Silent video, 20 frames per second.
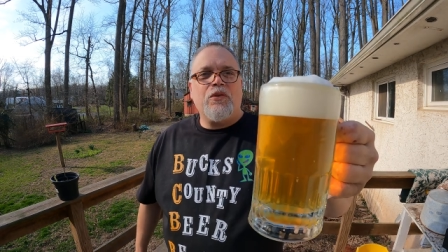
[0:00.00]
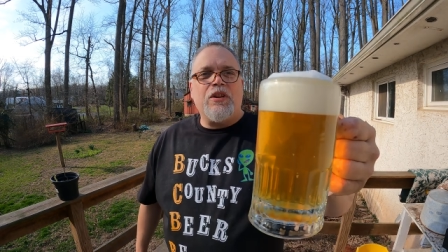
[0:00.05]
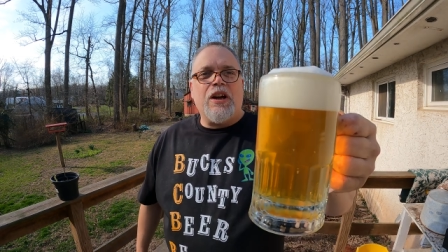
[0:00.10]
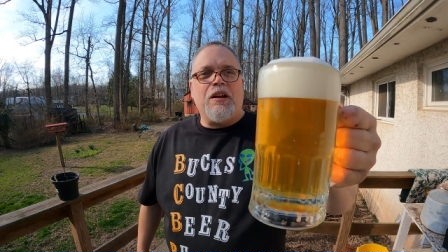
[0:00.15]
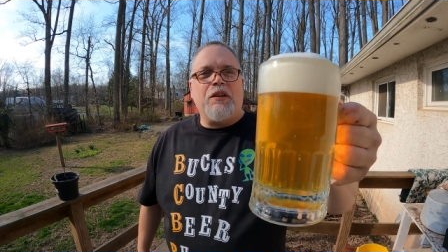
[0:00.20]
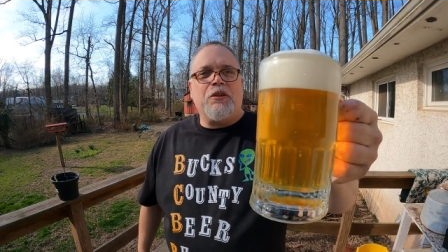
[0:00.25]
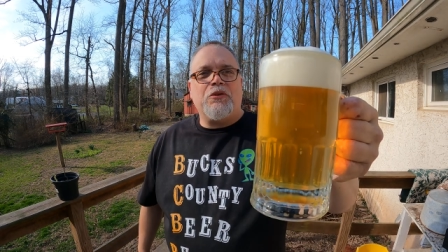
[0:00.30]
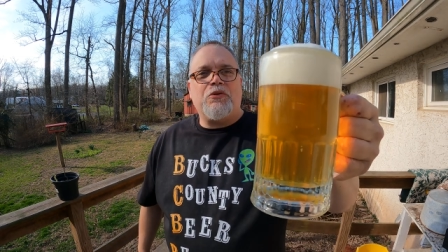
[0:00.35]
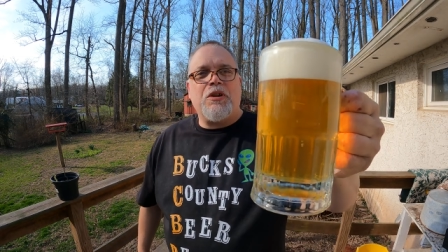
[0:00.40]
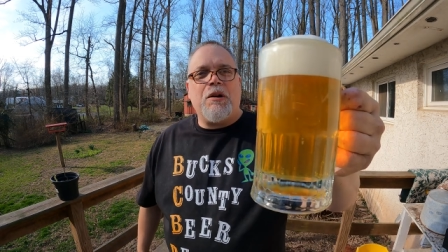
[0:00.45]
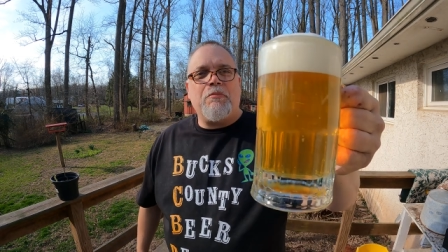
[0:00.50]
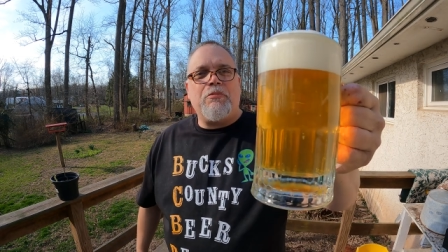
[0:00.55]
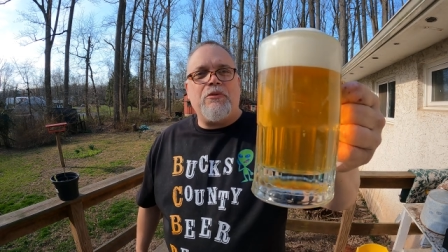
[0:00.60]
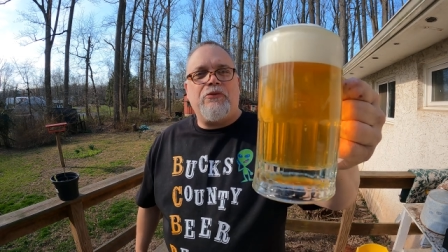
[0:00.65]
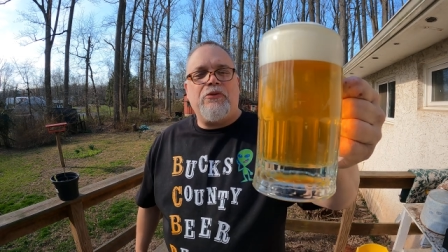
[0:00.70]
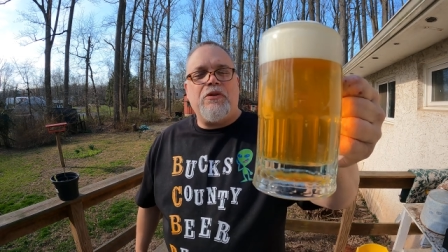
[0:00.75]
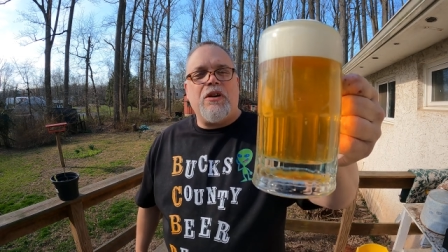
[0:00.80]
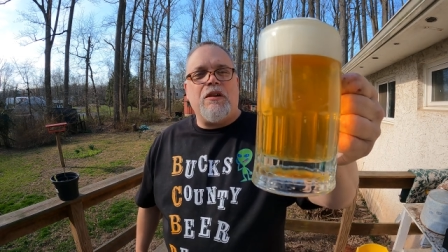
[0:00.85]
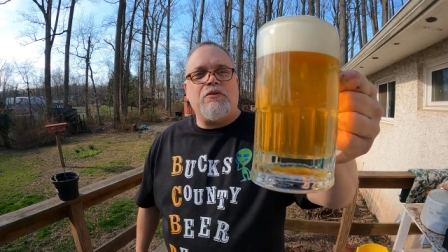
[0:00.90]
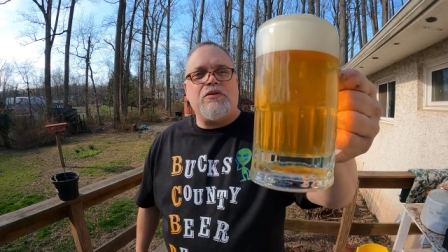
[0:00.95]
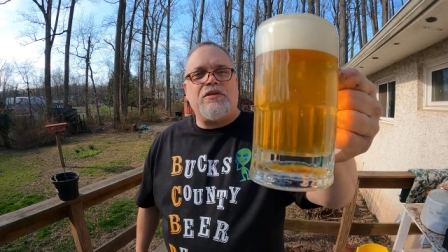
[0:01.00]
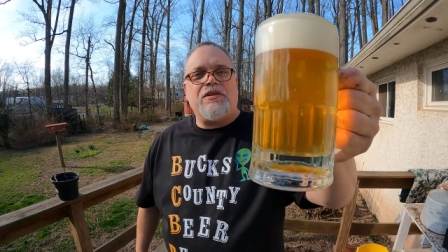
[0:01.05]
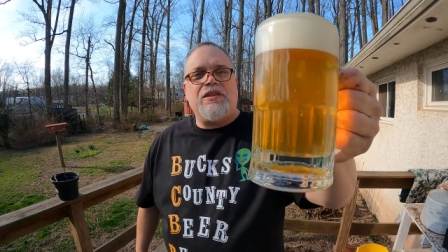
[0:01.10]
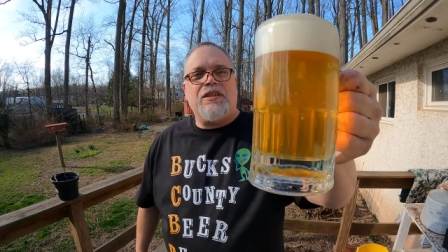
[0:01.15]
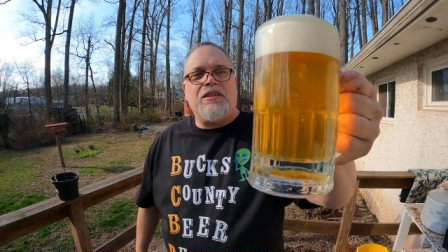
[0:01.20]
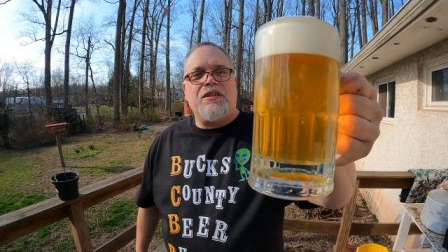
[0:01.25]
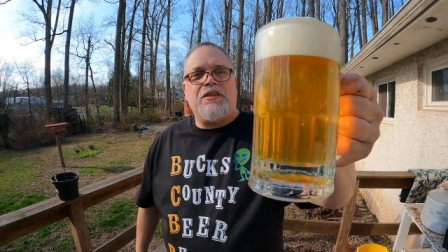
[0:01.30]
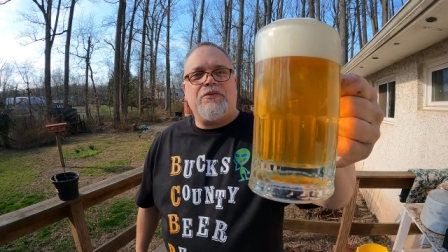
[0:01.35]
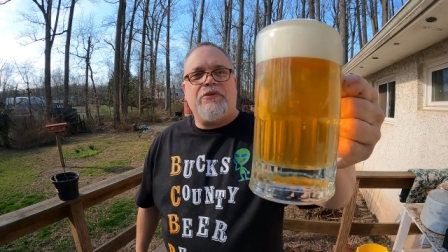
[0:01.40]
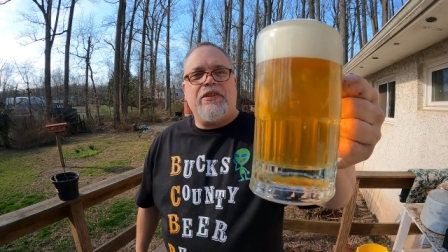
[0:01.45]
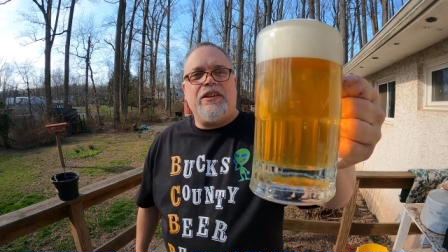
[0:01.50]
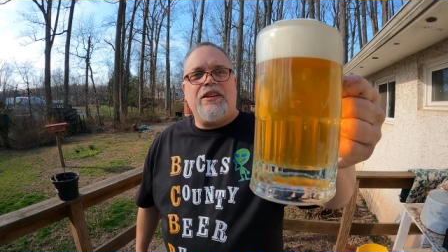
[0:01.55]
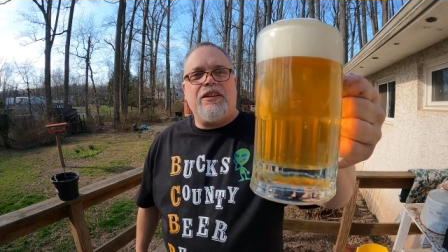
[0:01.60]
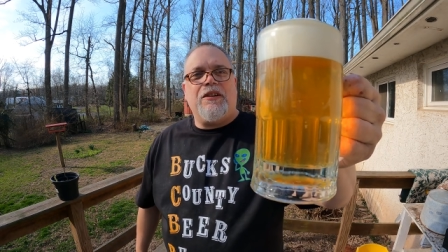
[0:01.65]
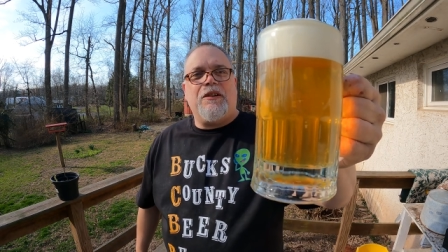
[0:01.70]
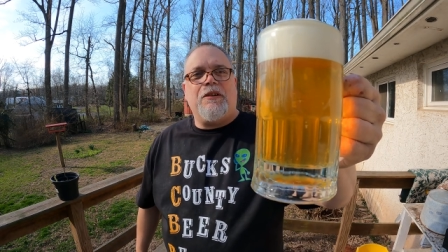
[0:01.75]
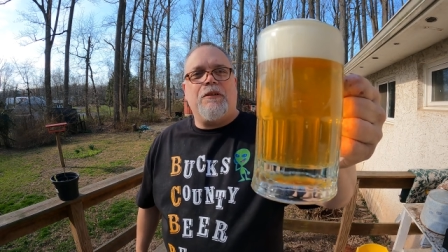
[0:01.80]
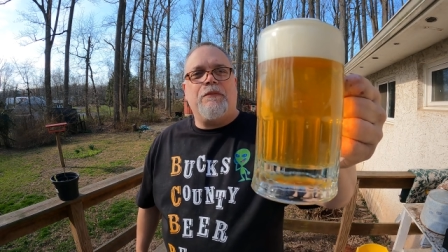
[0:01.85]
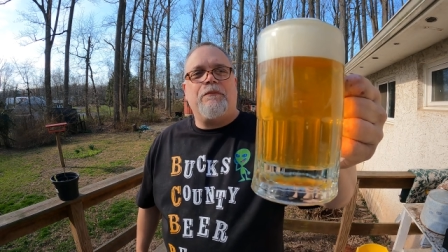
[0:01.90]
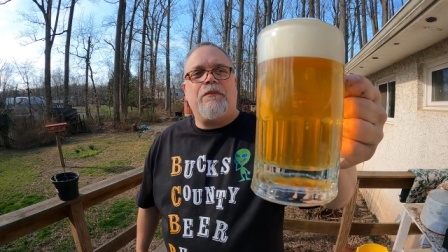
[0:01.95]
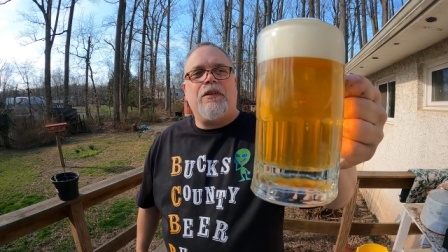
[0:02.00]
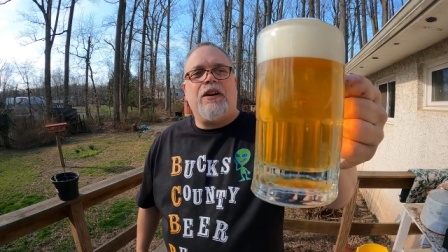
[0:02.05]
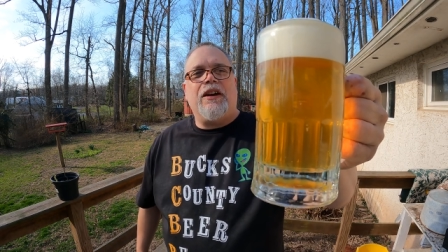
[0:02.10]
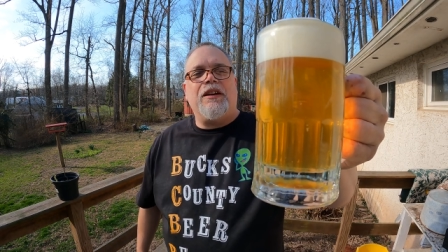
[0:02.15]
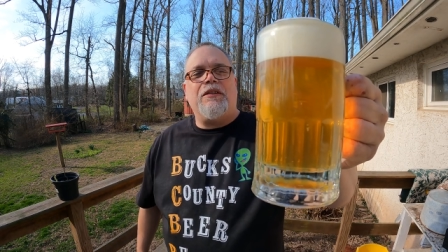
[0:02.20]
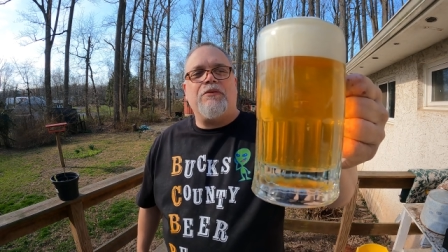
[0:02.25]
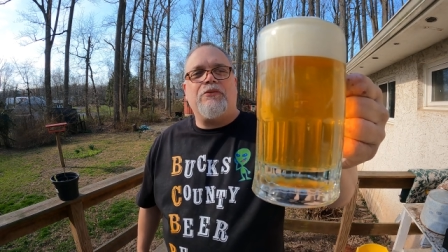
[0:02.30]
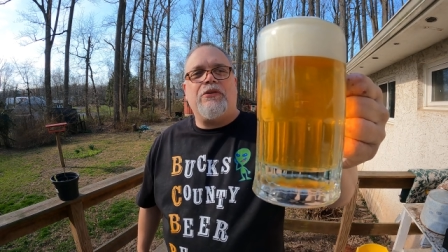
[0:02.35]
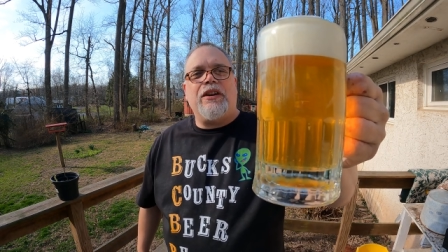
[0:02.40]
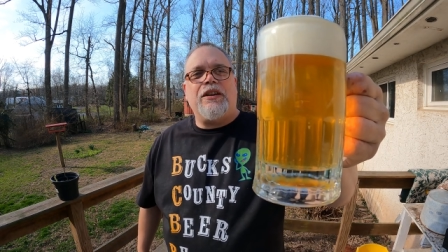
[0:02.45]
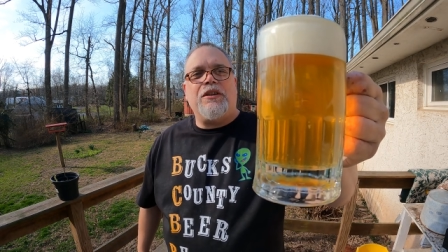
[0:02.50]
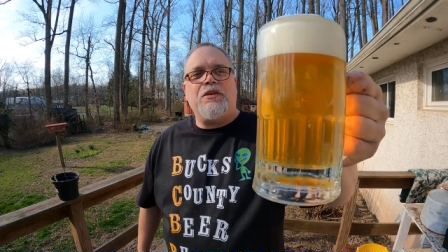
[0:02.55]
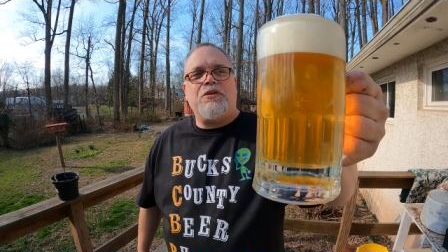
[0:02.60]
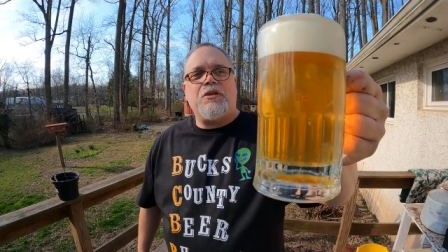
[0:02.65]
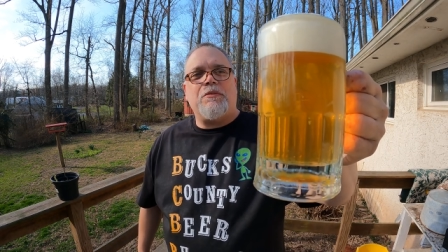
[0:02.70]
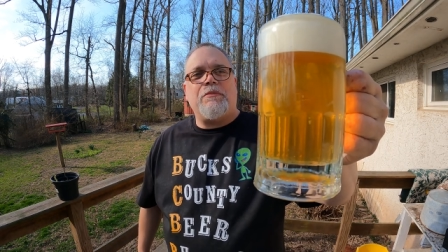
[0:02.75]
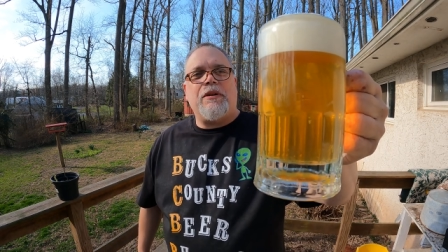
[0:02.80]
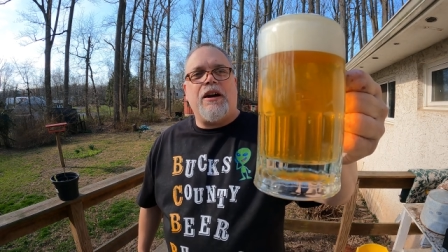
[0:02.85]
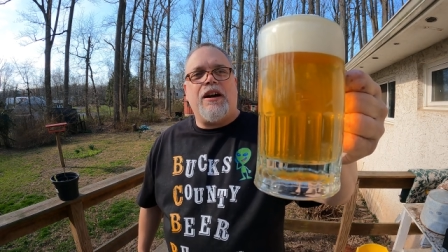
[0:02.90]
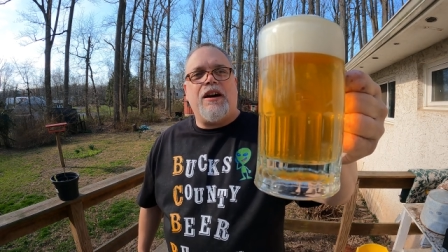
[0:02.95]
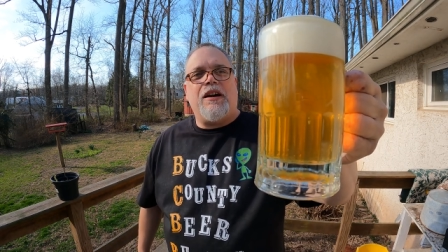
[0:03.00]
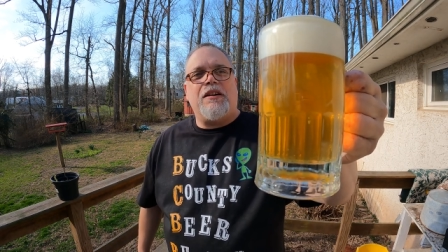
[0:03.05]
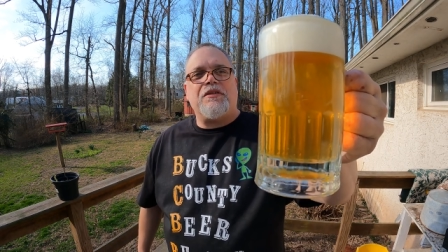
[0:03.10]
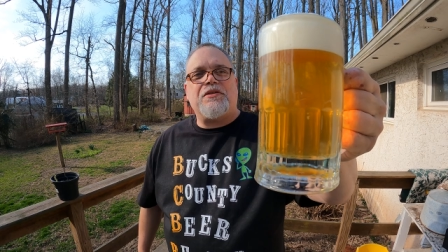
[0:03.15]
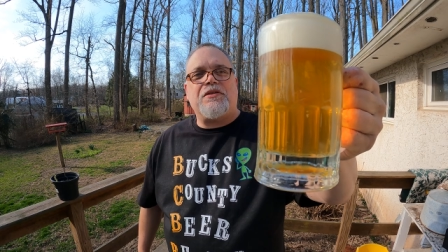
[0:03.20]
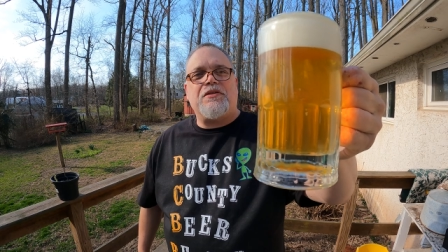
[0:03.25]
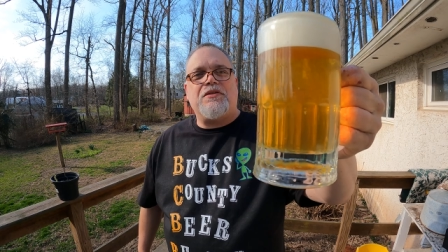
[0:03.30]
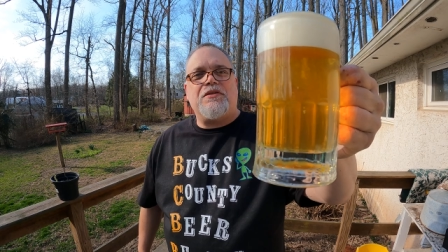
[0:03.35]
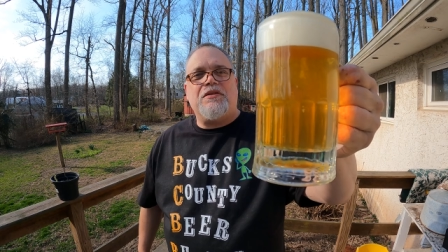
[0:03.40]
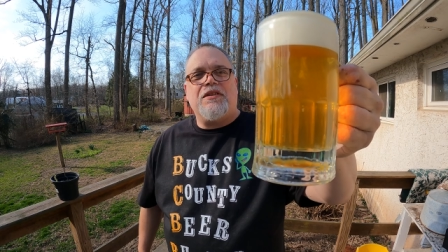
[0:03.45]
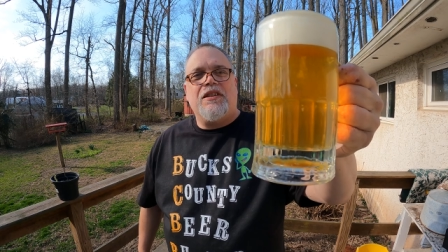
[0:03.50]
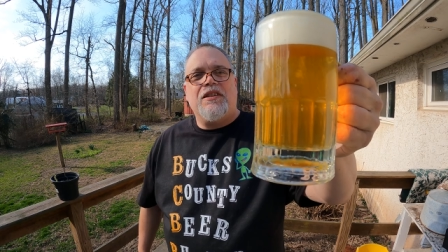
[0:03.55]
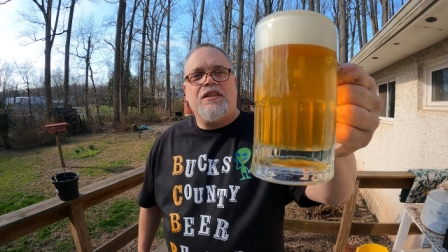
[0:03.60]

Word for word: Donald Trump, if you ever see this video, I invite you to my house